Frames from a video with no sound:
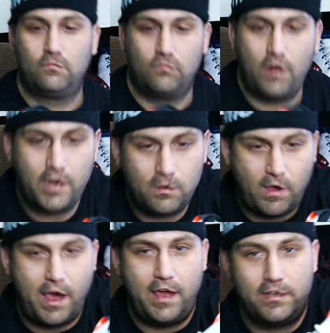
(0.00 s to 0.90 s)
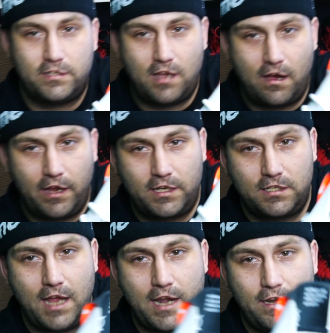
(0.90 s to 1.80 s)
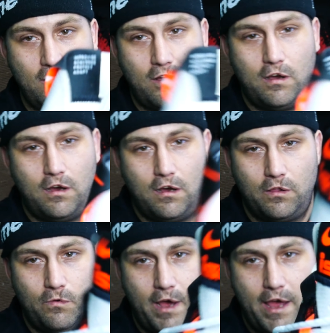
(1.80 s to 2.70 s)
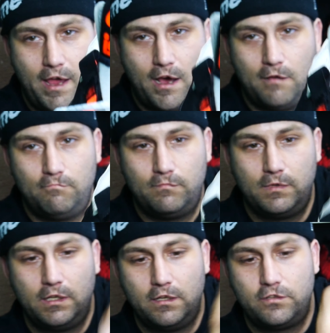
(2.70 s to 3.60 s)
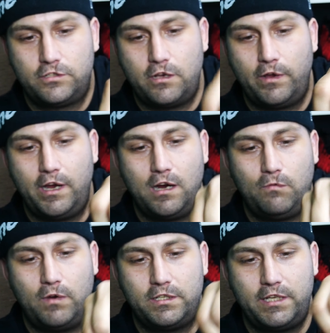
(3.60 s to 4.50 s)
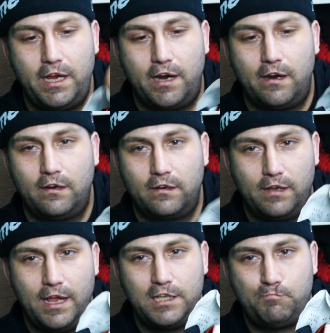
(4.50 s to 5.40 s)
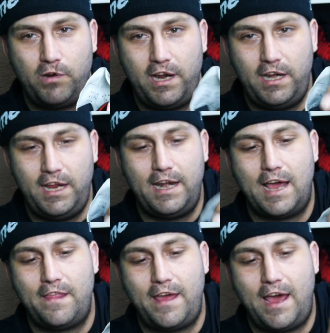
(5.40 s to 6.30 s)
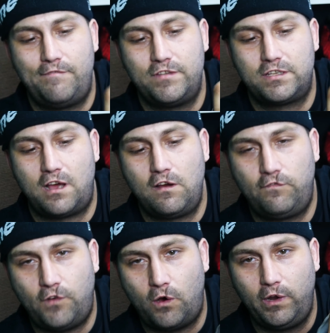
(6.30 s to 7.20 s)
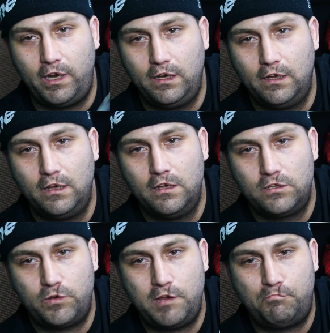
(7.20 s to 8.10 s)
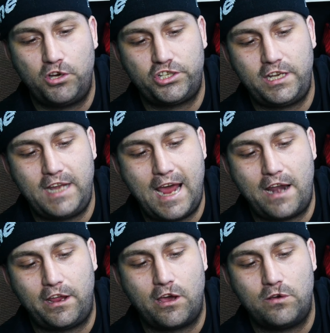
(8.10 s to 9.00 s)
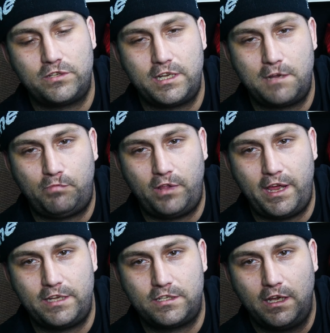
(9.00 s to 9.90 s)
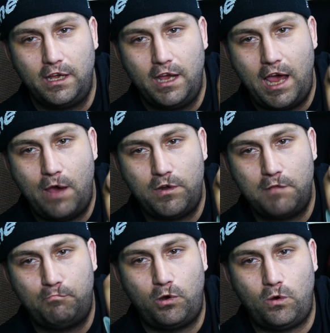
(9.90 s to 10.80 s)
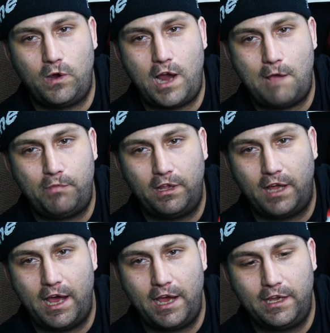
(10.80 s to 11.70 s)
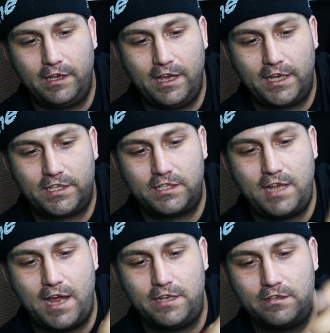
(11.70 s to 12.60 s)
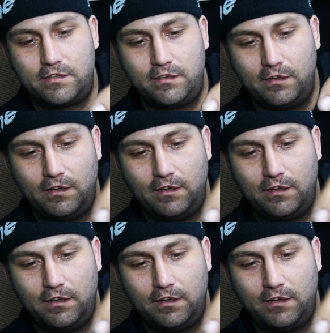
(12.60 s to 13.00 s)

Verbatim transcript: Right away, this tongue extended all the way up. So here it was here. And it's pretty neat how they have this tongue folded. So when you push it down, it goes into place. And when you pull it up, it like extends.